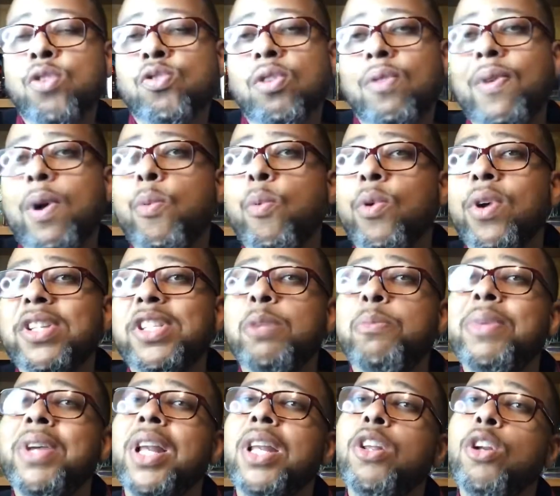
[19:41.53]
So if I wanted to
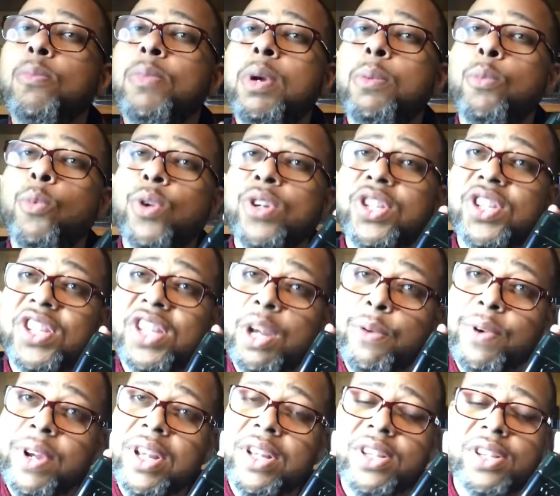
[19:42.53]
be a little bit more
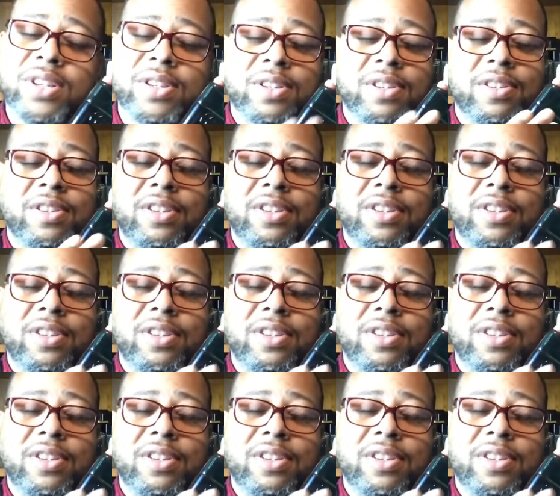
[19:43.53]
serious,